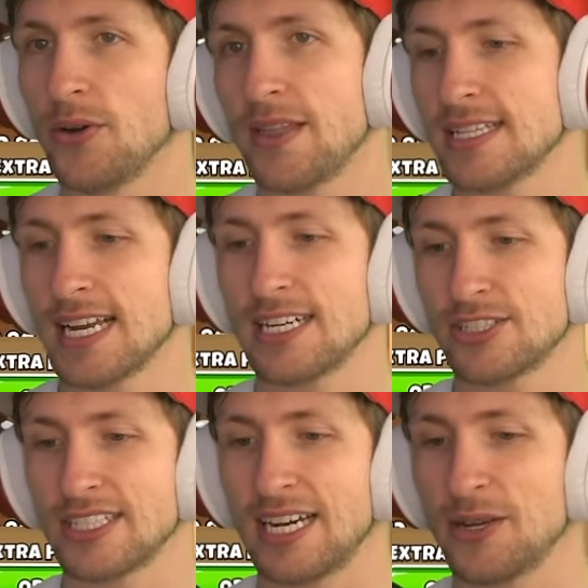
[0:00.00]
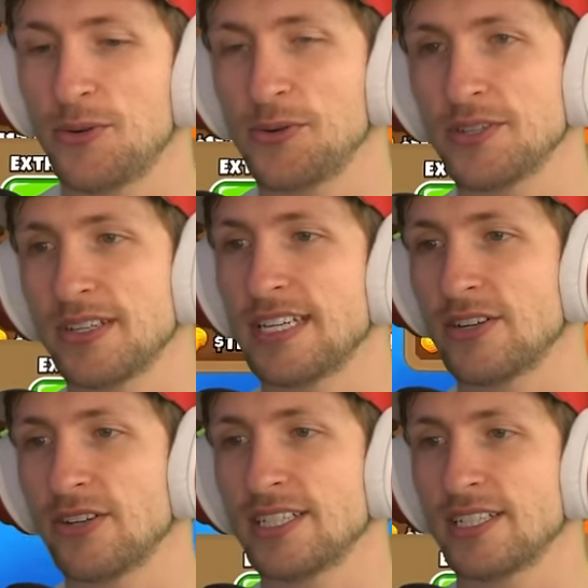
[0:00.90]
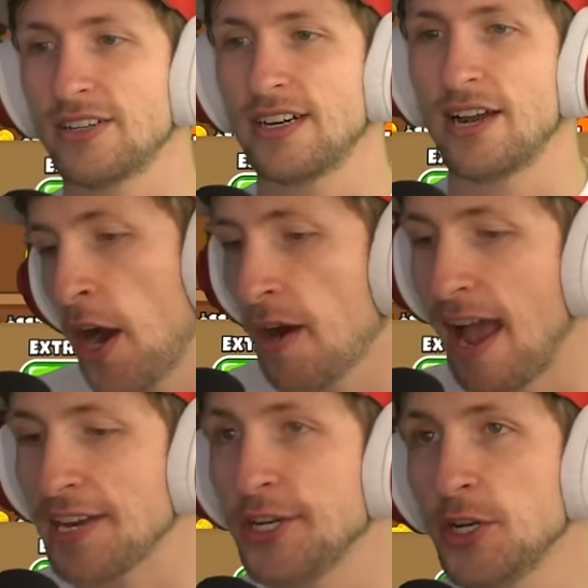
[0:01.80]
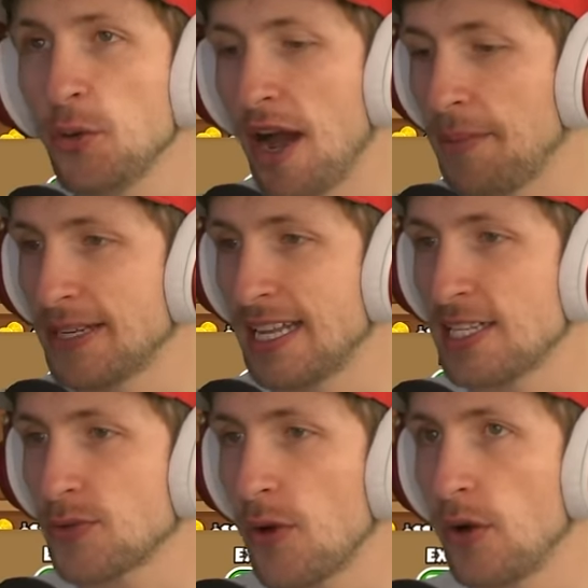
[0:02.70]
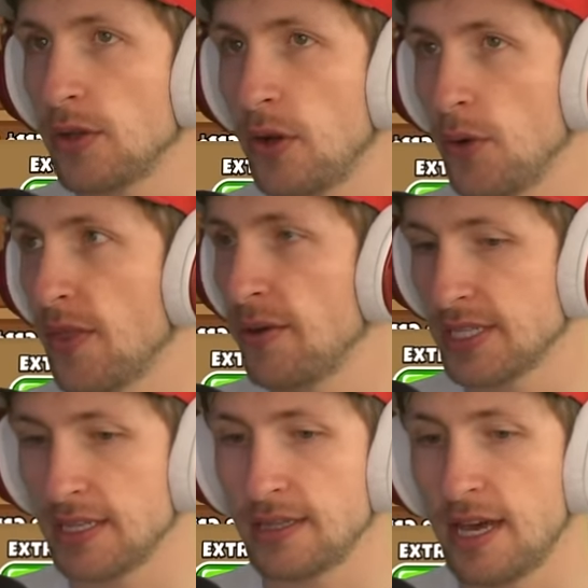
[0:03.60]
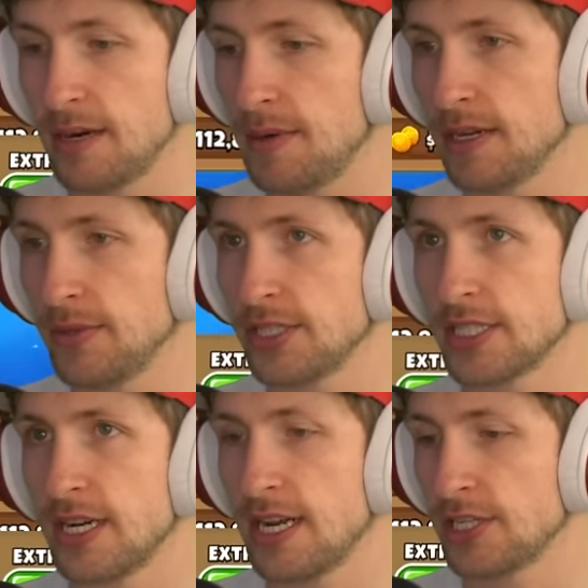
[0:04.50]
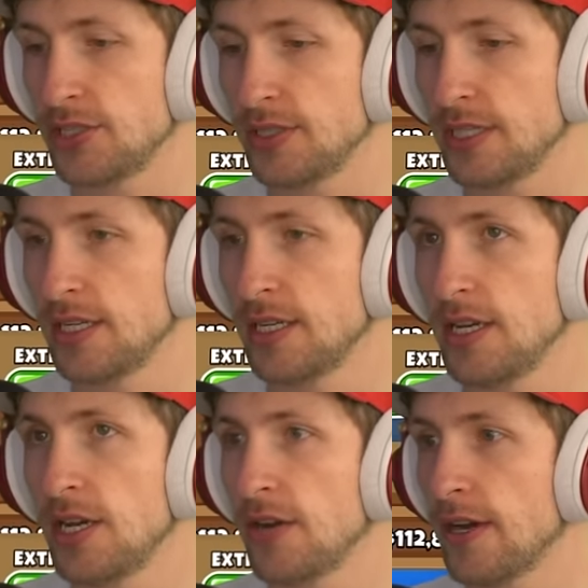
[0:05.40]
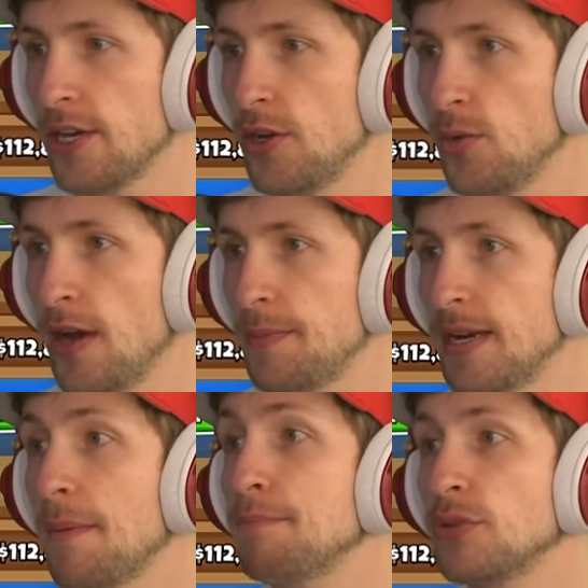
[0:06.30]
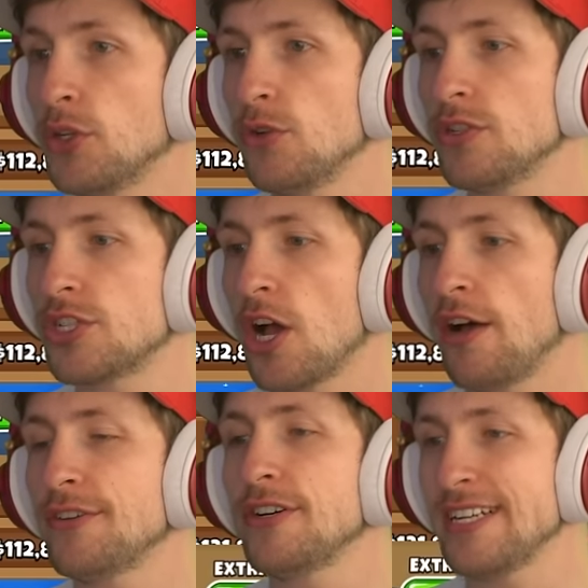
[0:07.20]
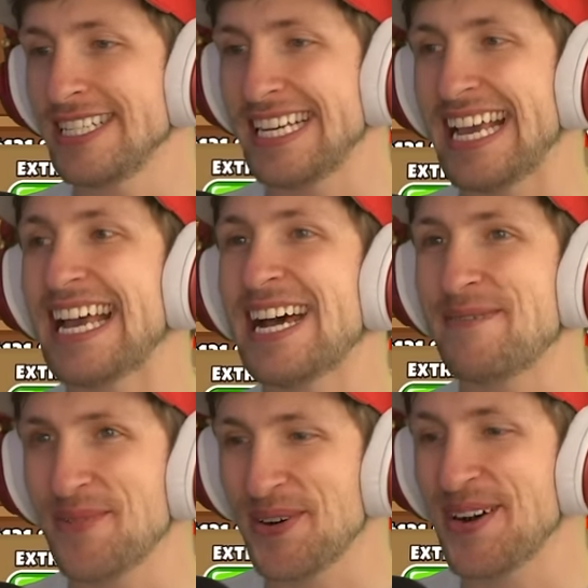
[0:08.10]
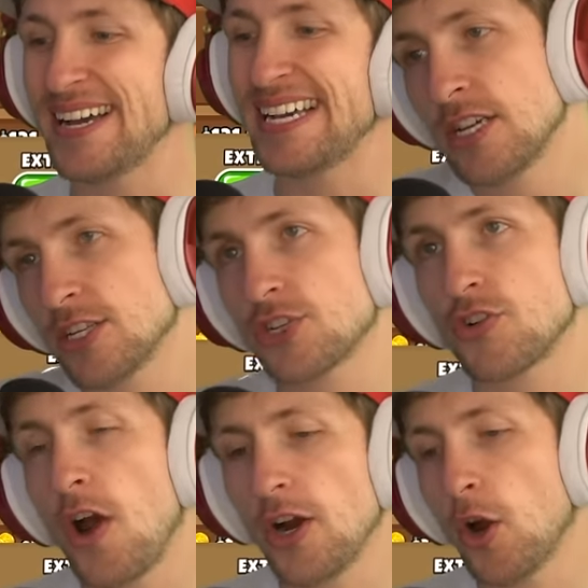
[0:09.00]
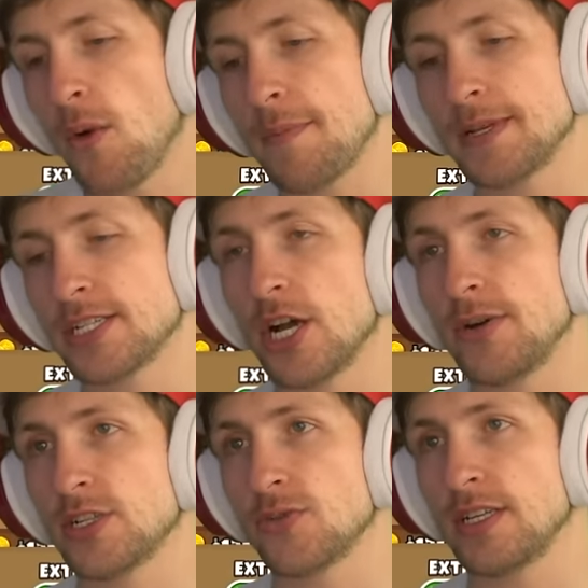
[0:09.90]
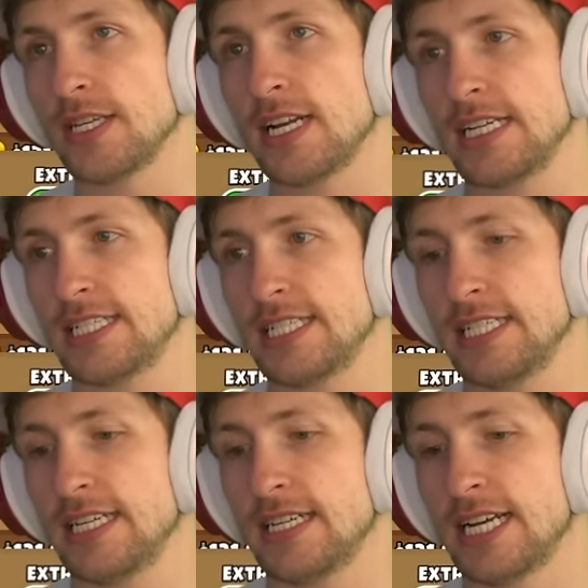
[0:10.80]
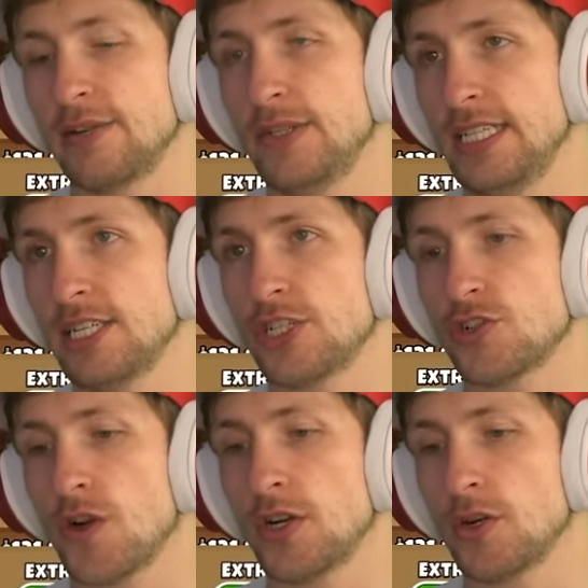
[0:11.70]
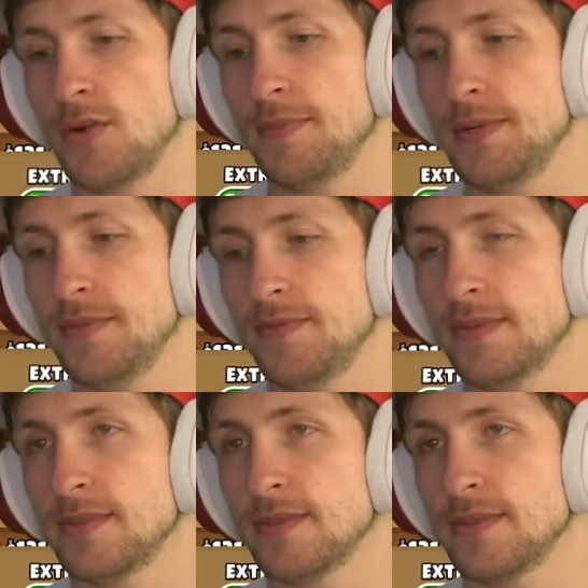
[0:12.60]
Oh, that's actually kind of cool. You can get Dartling Gunner now. All right, new weapon. Let's roll. Oh, that was a lot of money we just got, actually. Okay, new weapon, bloon solver. Yeah, boy. Stronger weapon's always really nice to get. Like, if we can get stronger weapon...